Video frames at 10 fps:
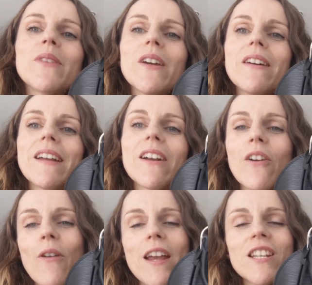the
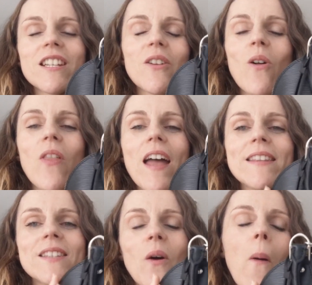crash and all that.
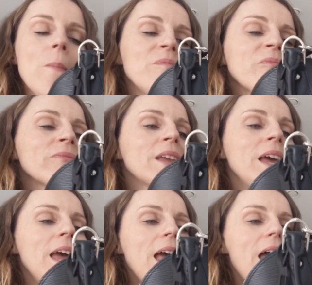So
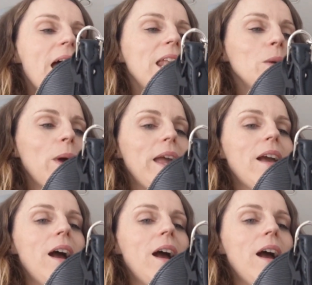anyway,